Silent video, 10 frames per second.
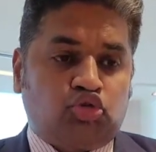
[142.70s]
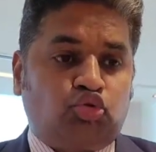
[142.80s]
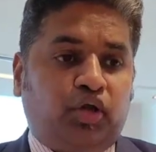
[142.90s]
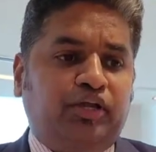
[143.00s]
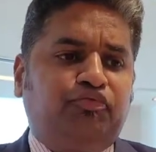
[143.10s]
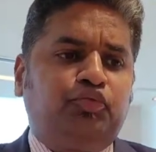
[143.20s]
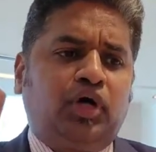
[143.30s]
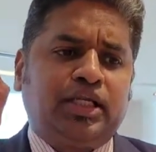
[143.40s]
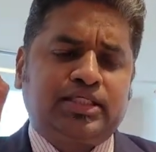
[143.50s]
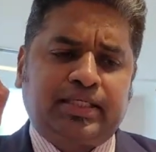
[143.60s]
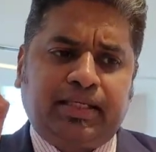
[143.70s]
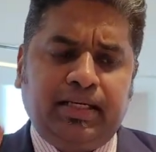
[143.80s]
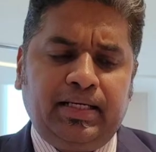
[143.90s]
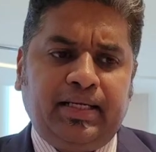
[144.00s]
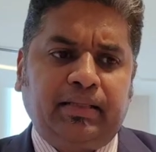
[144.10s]
So if you are
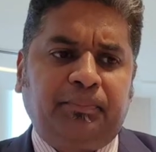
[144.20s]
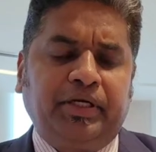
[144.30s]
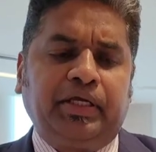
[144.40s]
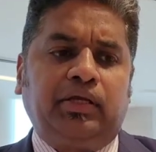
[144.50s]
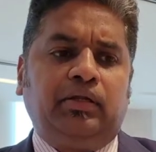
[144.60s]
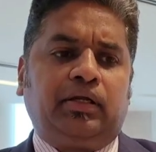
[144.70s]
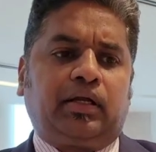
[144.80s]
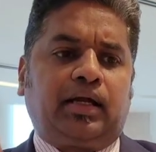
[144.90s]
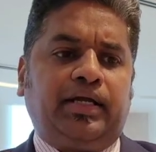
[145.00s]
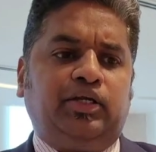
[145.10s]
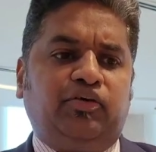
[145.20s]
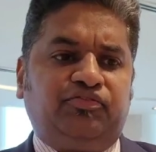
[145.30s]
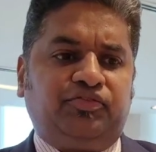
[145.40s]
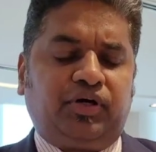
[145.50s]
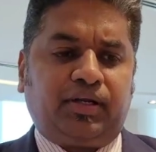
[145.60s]
skilled at a particular kind of
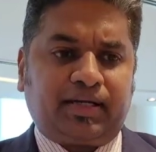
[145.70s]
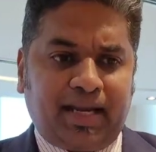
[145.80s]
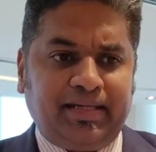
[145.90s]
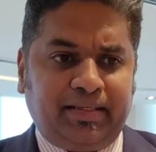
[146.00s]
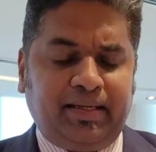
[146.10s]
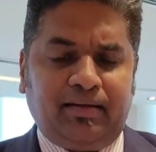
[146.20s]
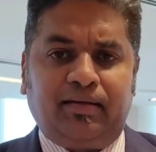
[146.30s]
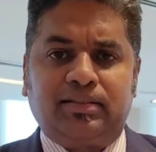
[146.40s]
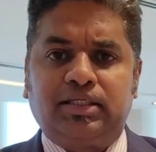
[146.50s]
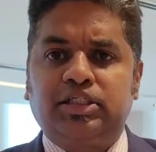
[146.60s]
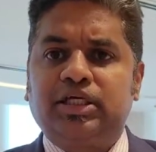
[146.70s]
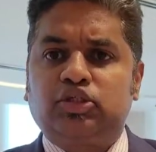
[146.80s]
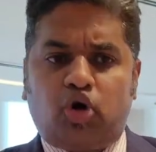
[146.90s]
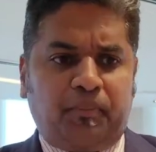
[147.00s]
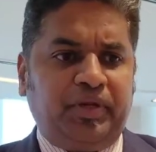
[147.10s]
writing such as
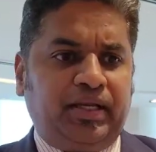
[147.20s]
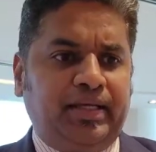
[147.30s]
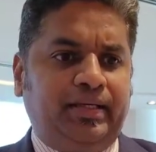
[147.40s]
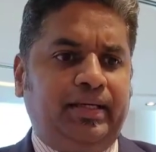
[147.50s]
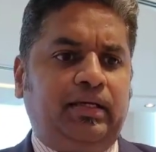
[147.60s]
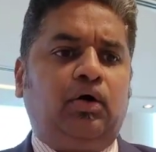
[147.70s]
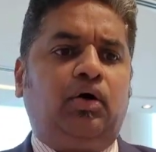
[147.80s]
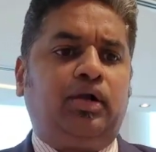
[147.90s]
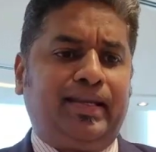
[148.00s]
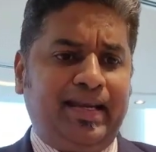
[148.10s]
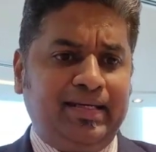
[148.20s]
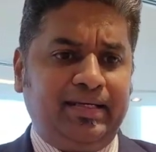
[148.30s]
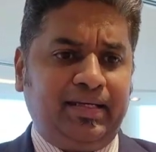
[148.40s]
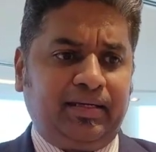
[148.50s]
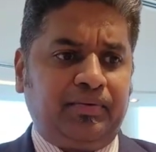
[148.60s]
copywriting or
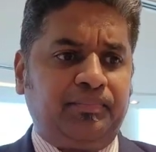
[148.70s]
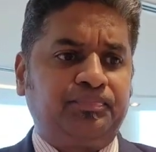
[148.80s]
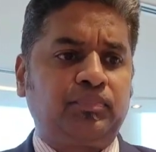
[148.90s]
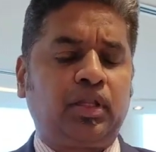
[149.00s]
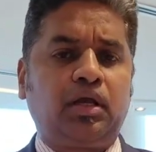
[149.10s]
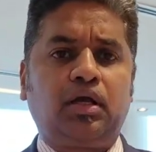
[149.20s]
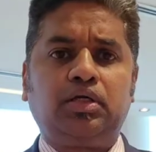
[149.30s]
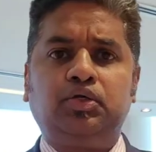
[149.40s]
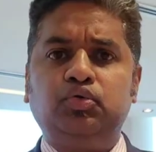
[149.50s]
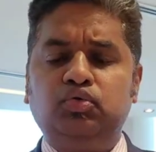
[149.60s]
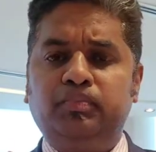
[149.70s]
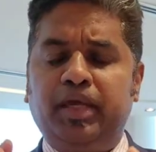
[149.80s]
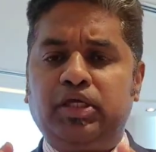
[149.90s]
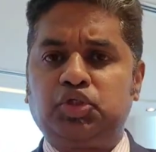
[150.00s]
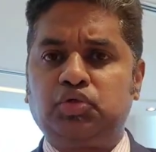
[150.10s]
editing, do
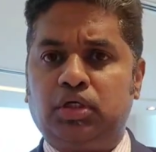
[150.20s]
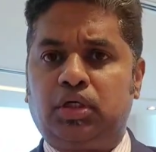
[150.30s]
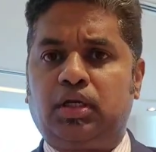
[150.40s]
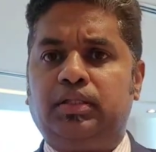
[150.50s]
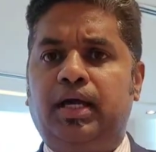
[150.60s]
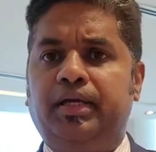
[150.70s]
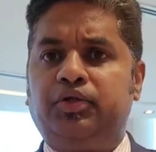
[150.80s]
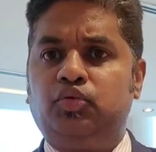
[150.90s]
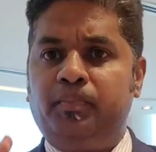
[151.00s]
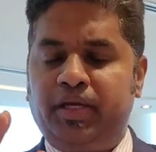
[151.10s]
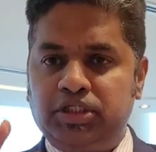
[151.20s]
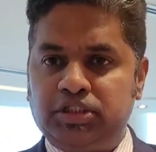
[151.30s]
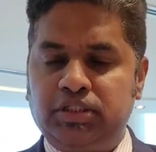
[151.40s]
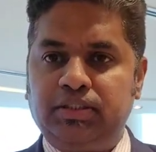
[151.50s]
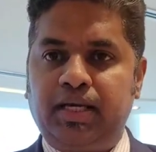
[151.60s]
make sure that you
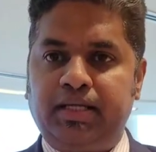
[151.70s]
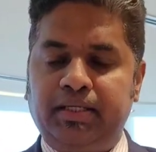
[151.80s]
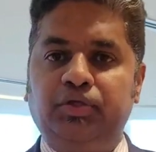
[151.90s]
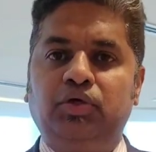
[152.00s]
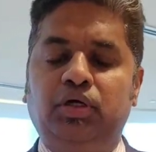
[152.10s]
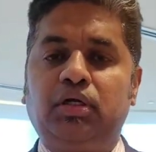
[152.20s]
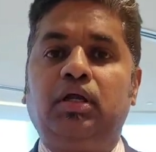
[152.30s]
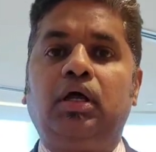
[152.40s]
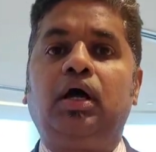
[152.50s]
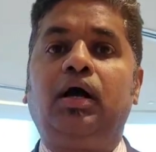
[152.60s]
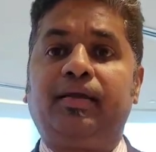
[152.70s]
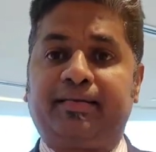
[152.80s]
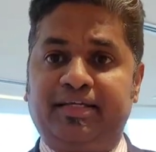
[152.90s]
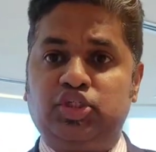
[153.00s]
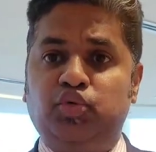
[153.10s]
mention that in your
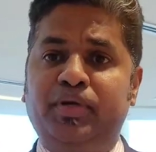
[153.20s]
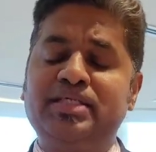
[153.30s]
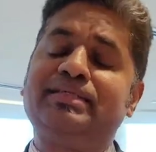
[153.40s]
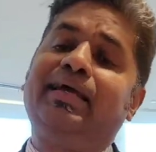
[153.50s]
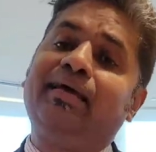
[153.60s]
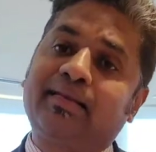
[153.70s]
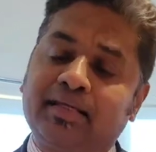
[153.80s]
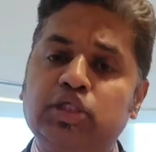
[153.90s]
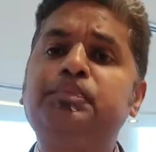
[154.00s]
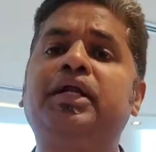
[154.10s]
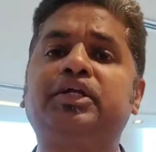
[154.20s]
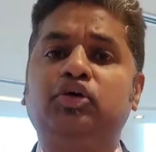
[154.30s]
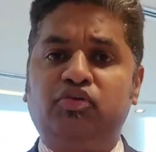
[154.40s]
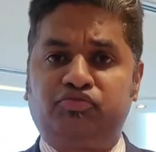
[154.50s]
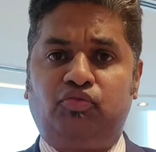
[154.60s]
resumes
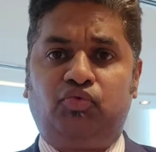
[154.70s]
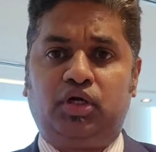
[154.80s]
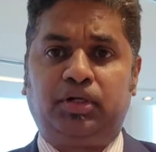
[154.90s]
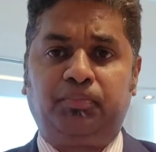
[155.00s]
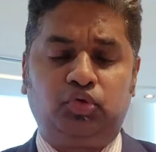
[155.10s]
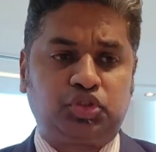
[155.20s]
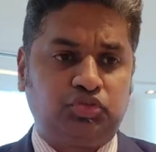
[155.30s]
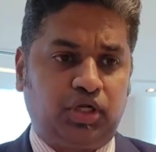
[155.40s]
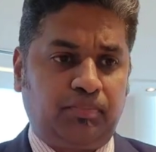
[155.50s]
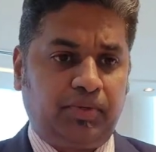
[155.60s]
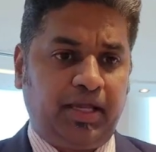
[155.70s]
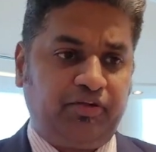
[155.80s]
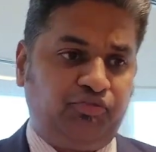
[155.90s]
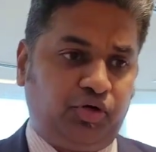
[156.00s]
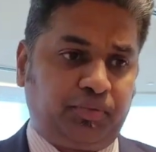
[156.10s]
irrespective of what post you are
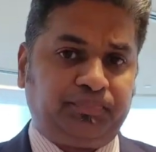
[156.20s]
applying for.